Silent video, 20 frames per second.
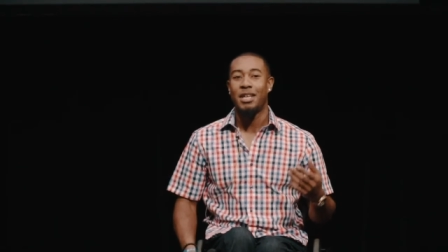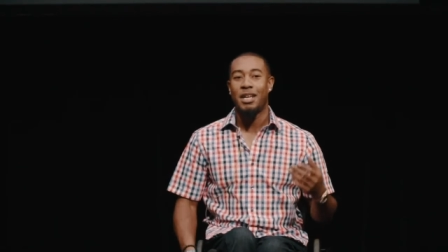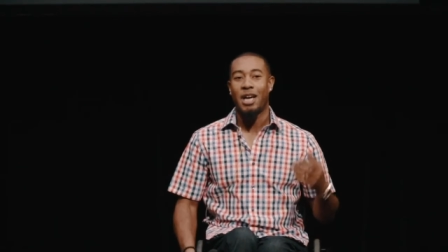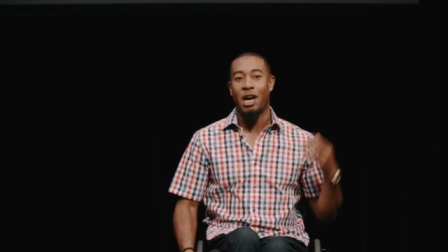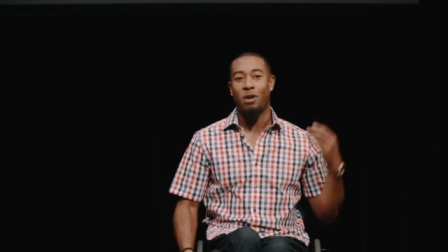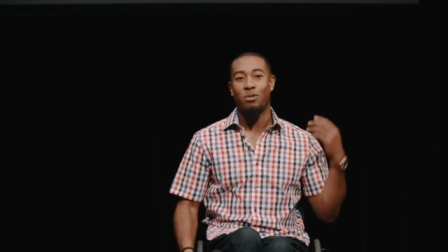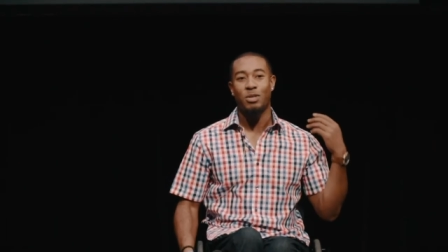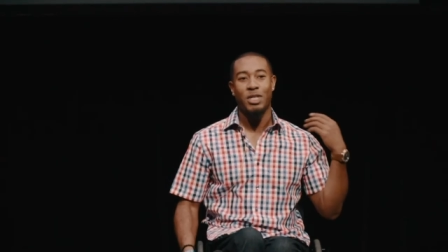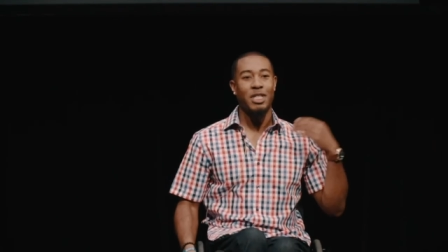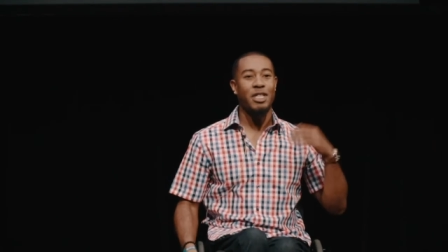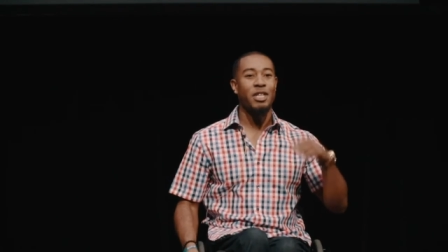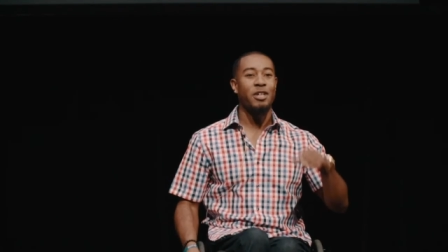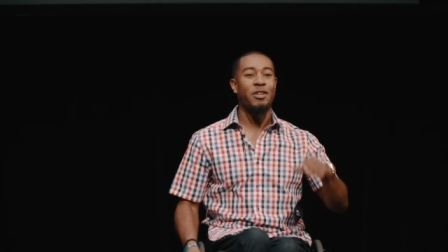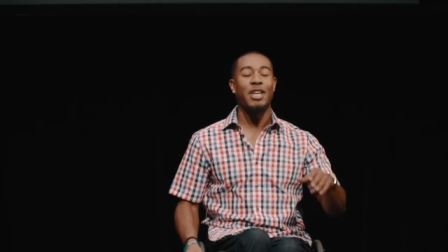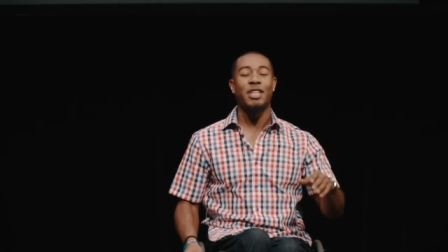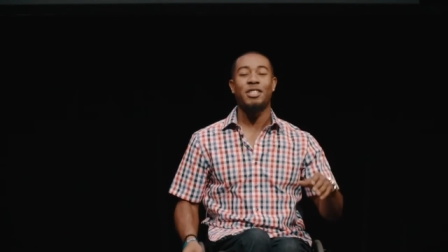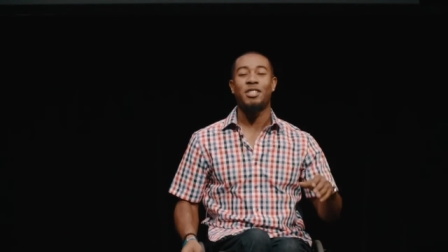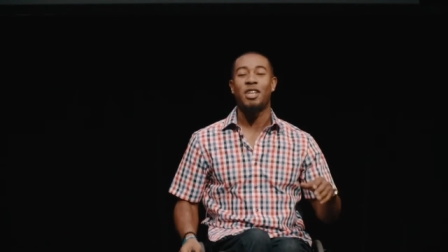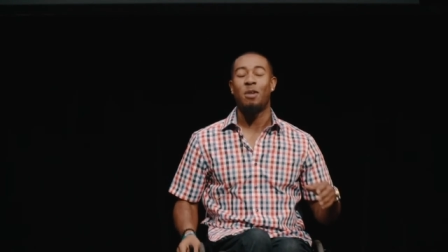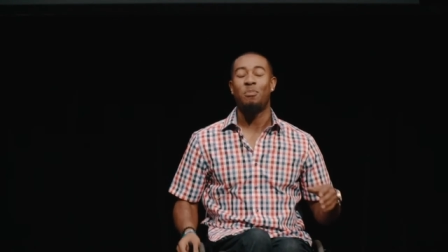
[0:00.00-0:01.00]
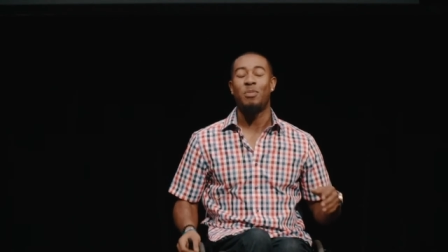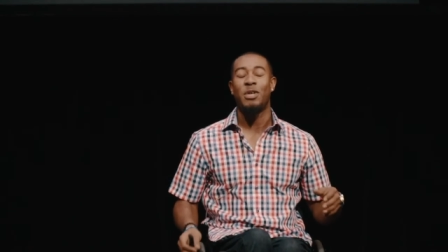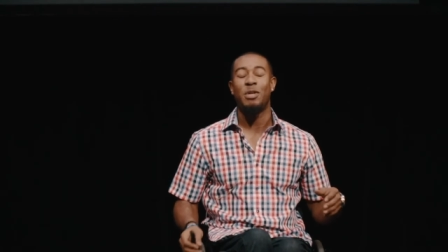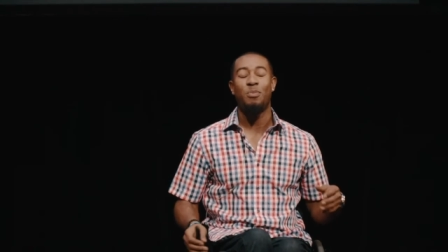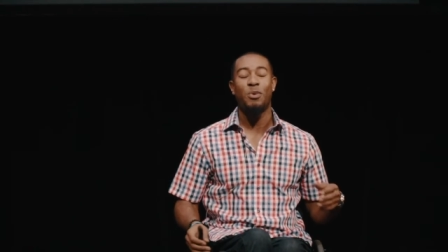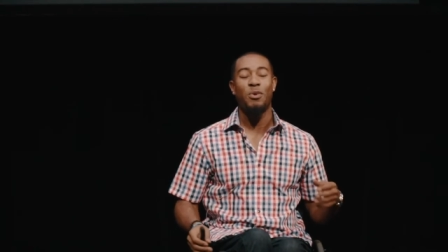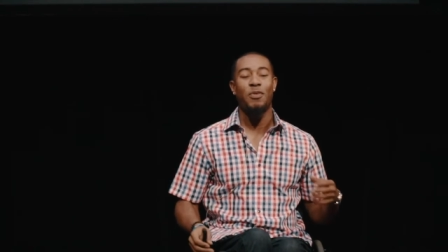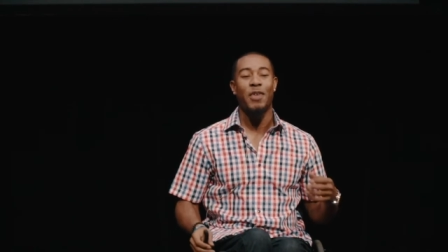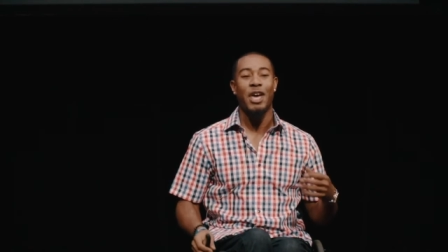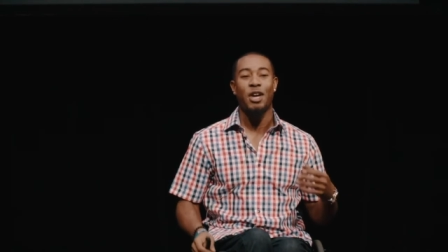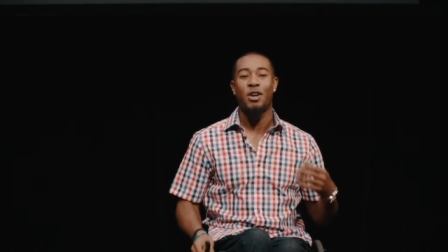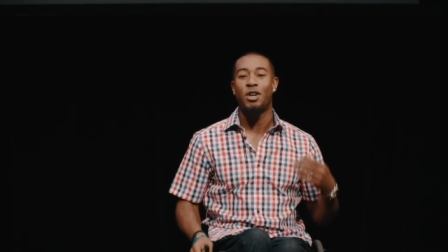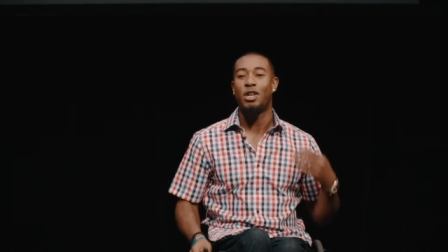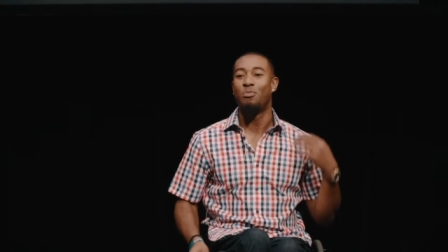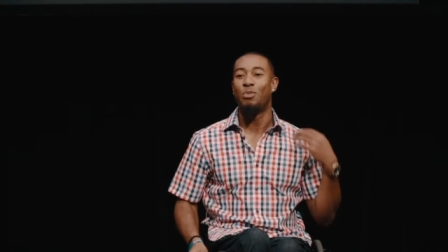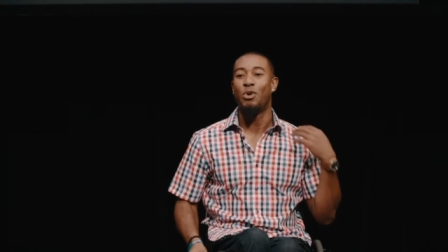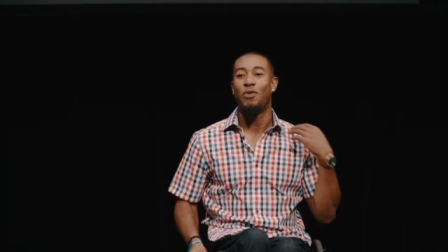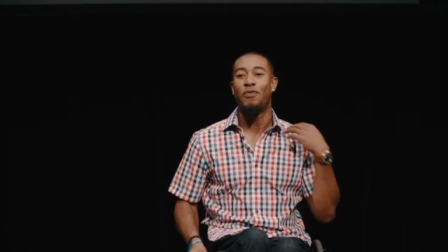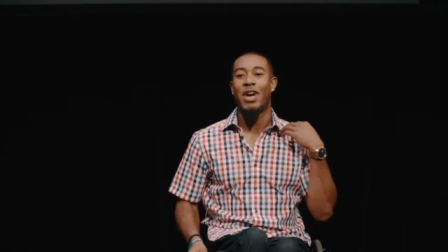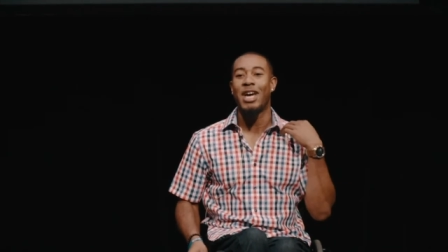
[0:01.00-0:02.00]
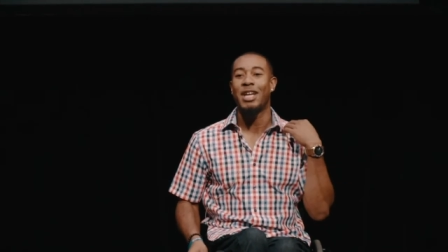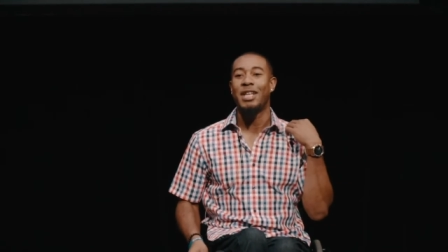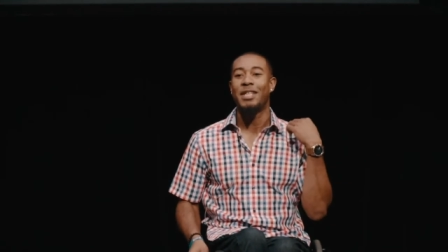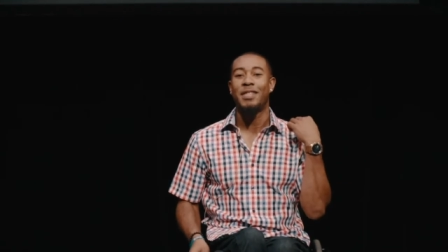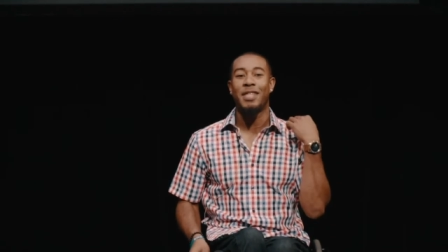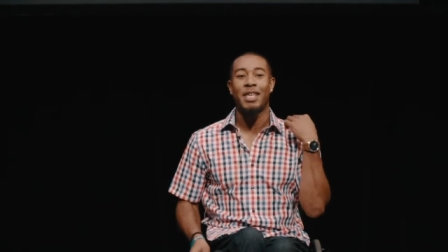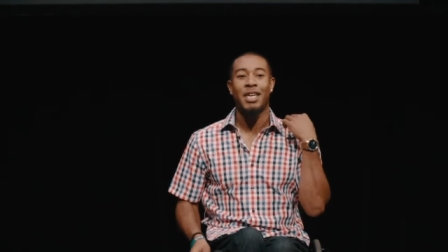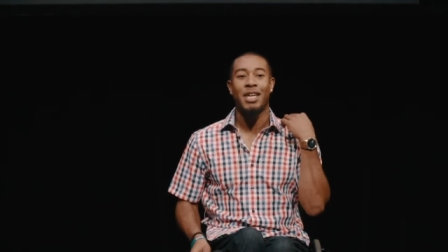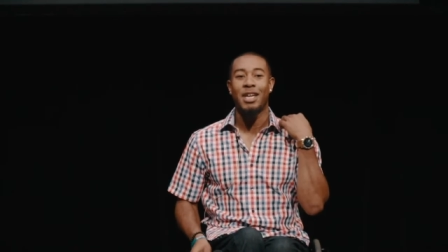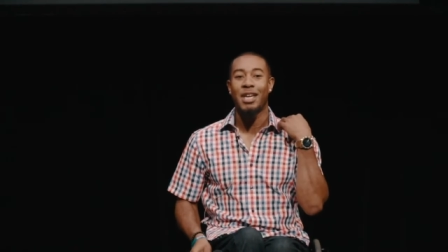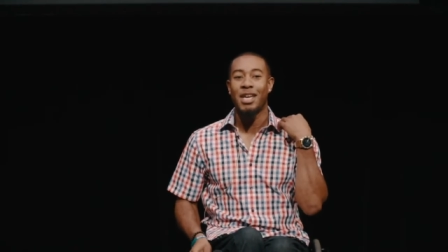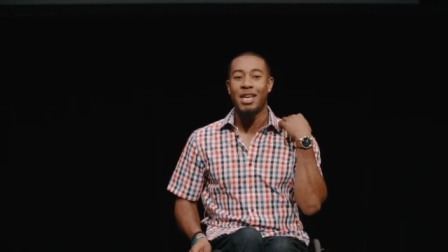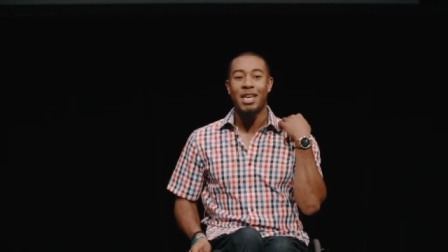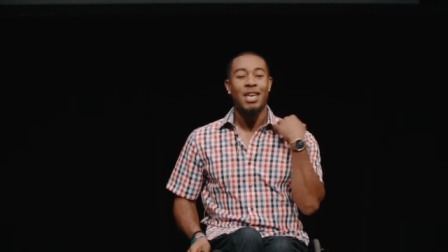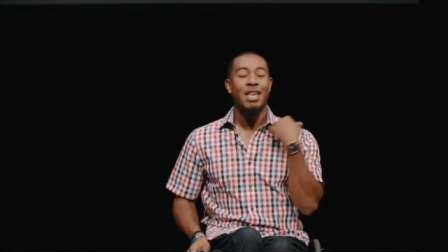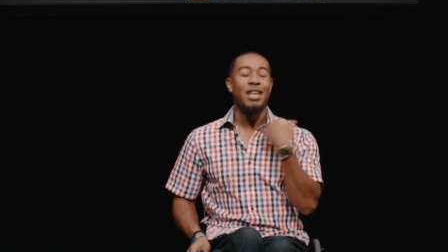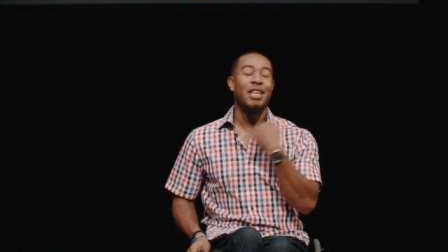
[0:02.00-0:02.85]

I was in there and I saw people that couldn't move anything